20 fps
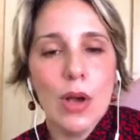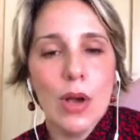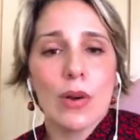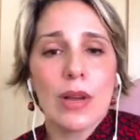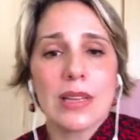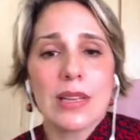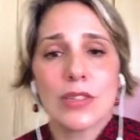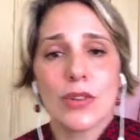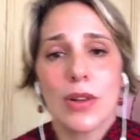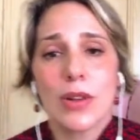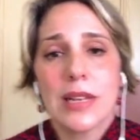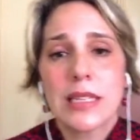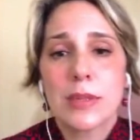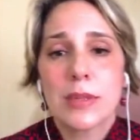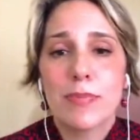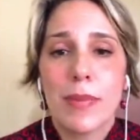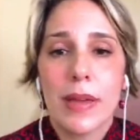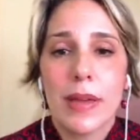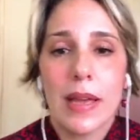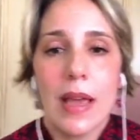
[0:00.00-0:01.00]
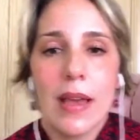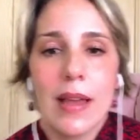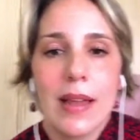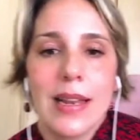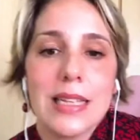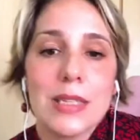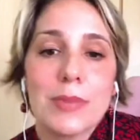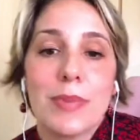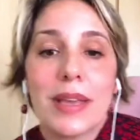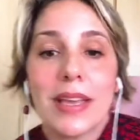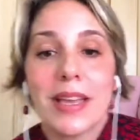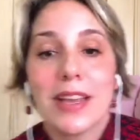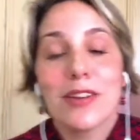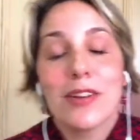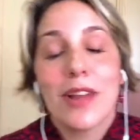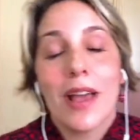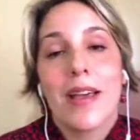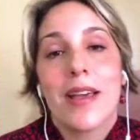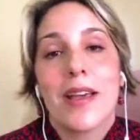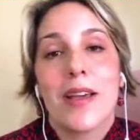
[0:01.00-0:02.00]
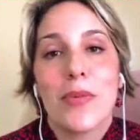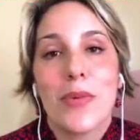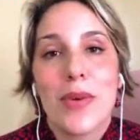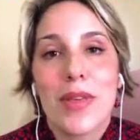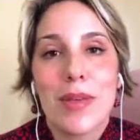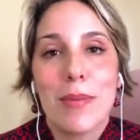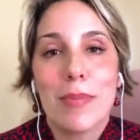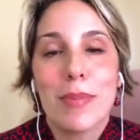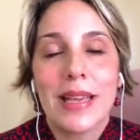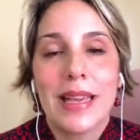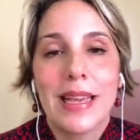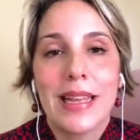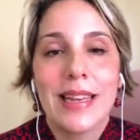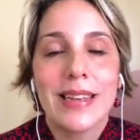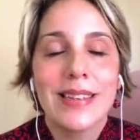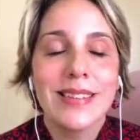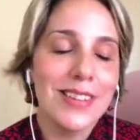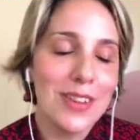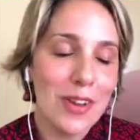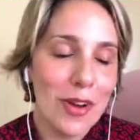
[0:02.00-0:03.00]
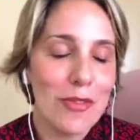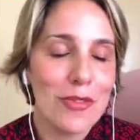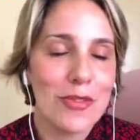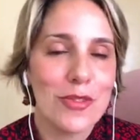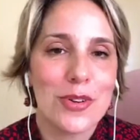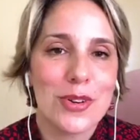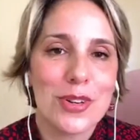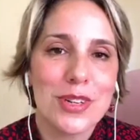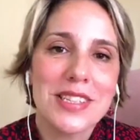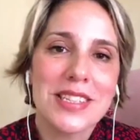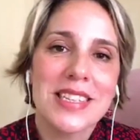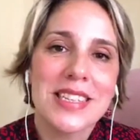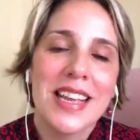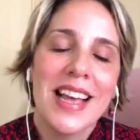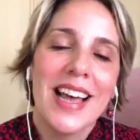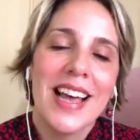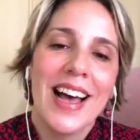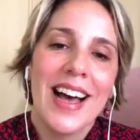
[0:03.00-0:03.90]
Okay, so let's begin with the beginning, of course,